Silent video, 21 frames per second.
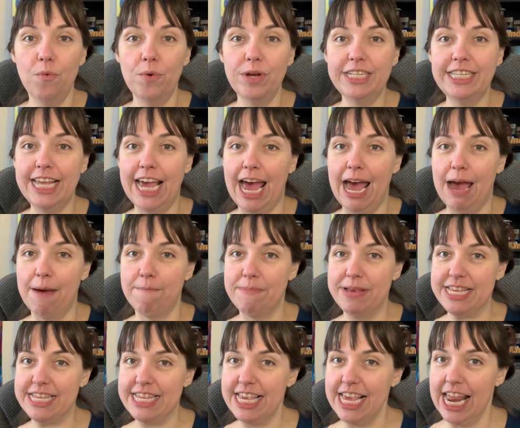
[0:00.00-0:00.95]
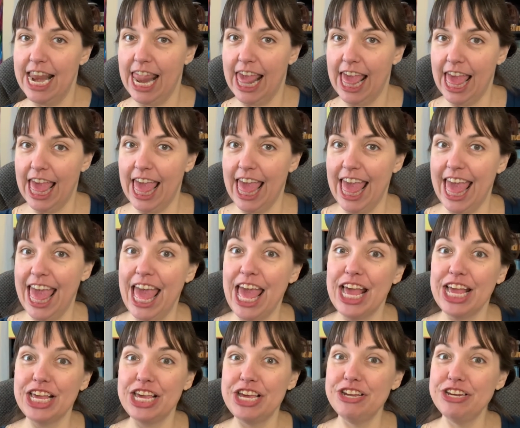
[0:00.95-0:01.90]
What time is it?
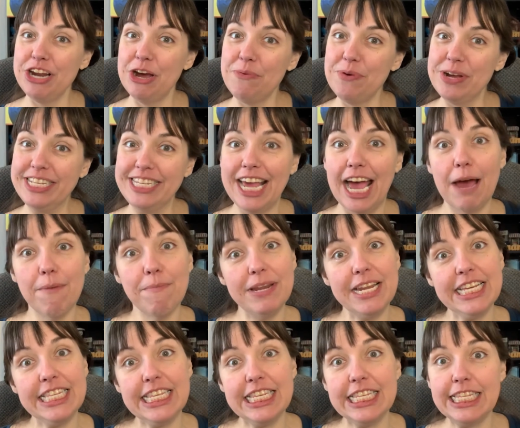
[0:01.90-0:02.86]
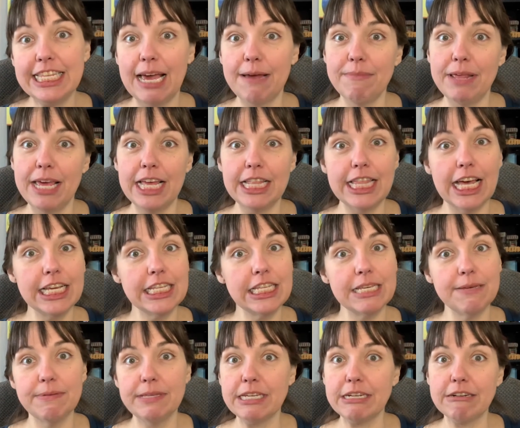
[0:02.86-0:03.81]
You know what time it is. It's time to hit that
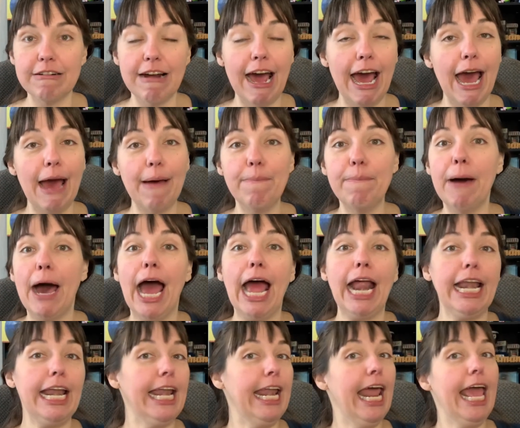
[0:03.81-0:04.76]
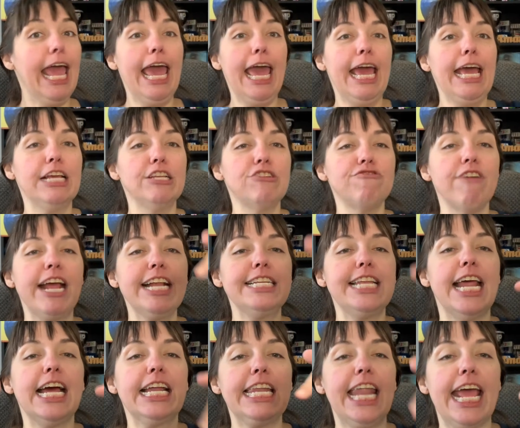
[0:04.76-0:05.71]
subscribe button. It's right
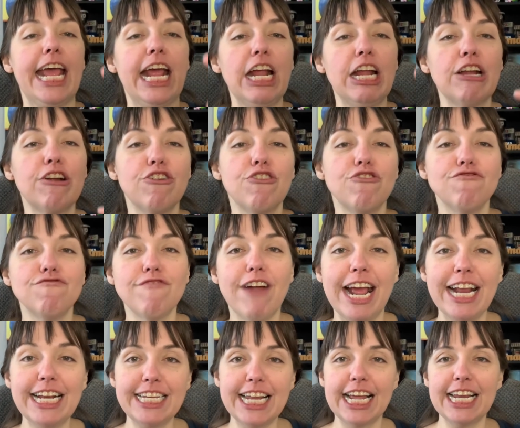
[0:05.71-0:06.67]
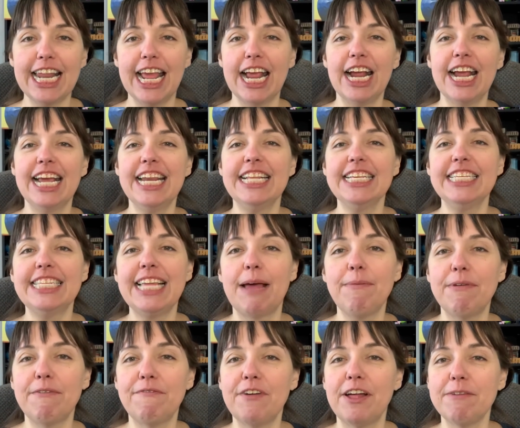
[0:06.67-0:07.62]
down there. Right down there. And it's time
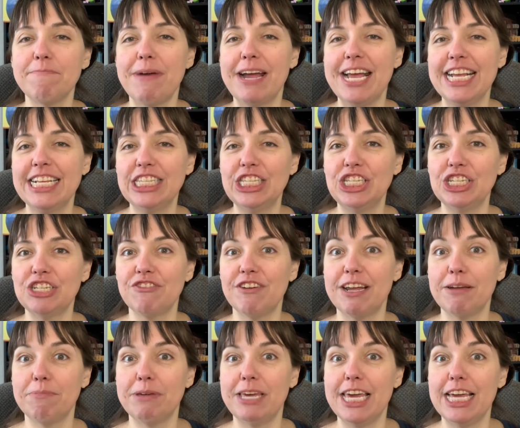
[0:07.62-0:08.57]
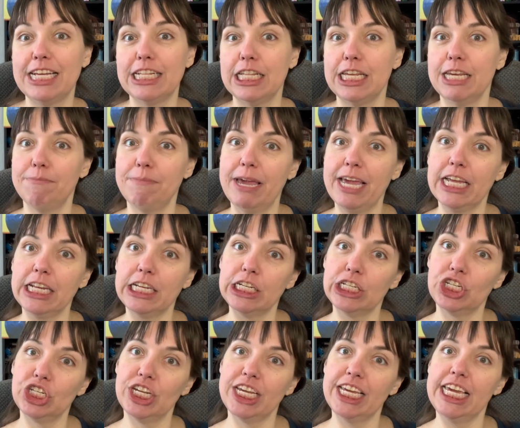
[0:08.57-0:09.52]
to find my Instagram, Geekly Amanda,
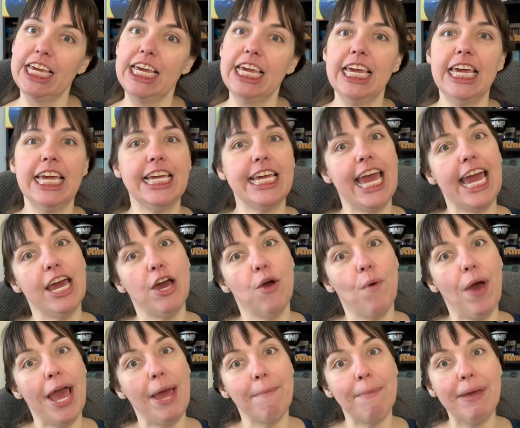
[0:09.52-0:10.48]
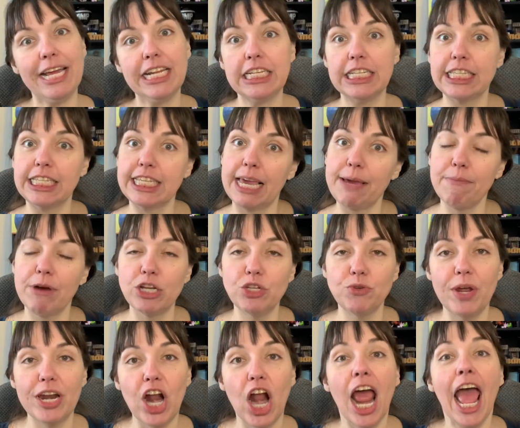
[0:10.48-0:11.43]
G E E K O Y Amanda, same on
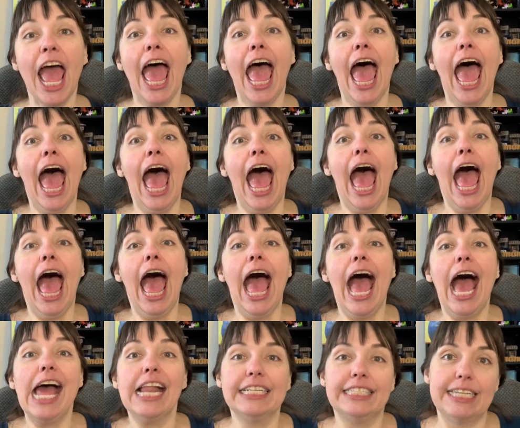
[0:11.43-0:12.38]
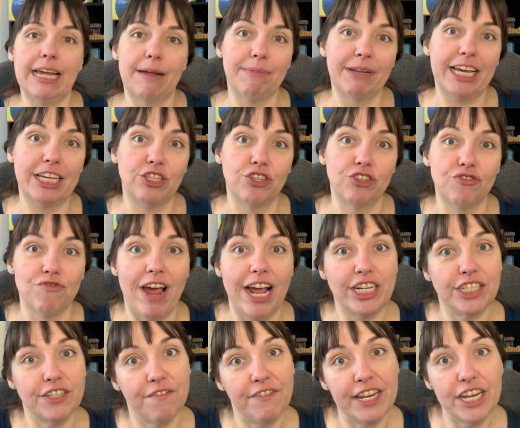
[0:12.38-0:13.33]
Twitter. And it's time to get this
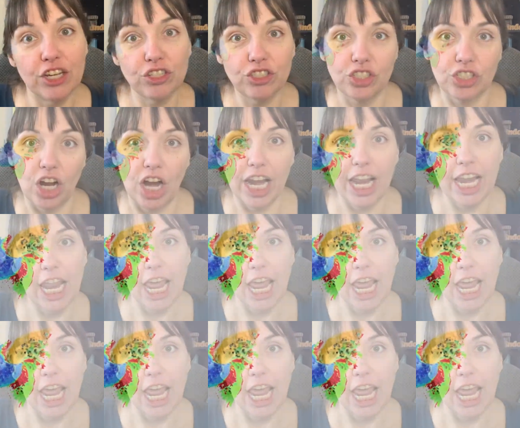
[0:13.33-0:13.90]
reaction video started.